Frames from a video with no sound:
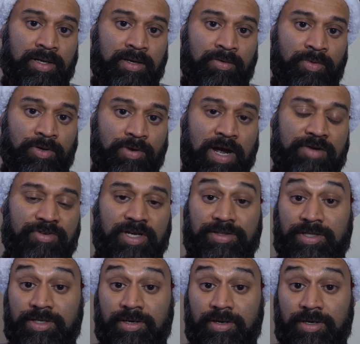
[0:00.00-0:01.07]
when arriving at
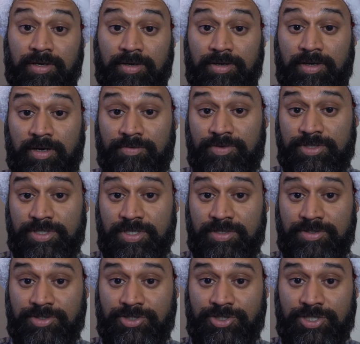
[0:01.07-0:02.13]
the doggone
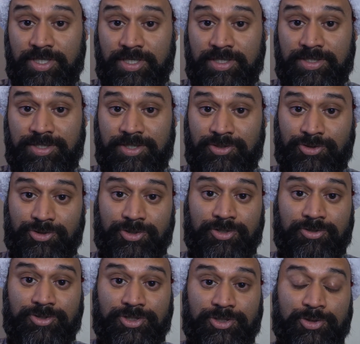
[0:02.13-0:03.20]
offices, she's
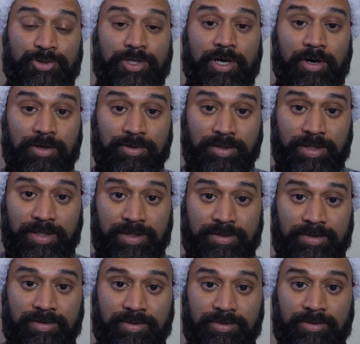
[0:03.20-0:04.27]
introduced to Carly,
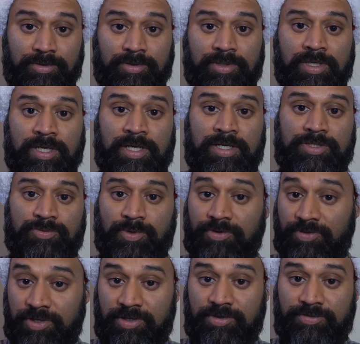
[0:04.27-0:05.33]
who is one
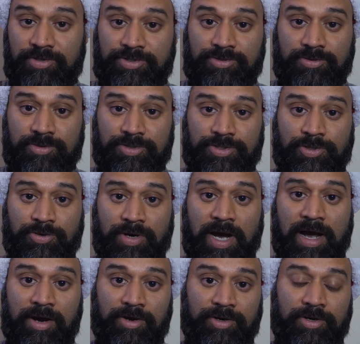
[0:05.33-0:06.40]
of the individuals who
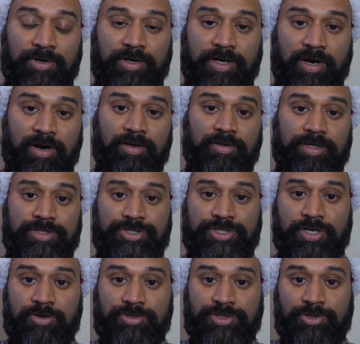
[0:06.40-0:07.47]
hired her. Carly
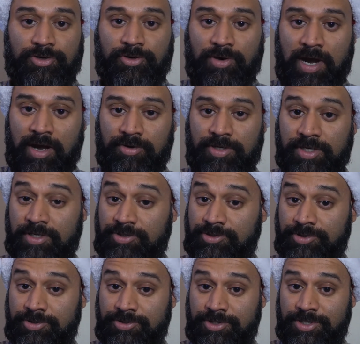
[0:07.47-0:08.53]
shows her around and
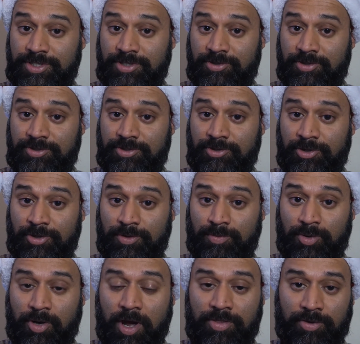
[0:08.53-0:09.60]
introduces her to her
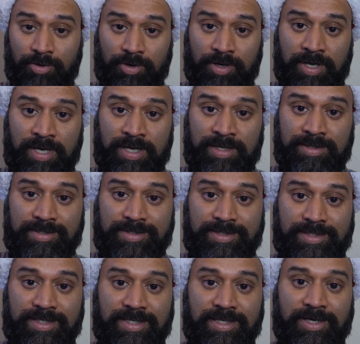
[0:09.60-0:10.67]
brother, the
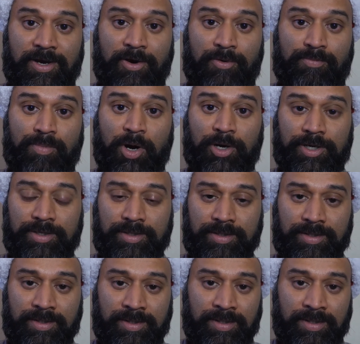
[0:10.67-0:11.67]
CEO, Martin.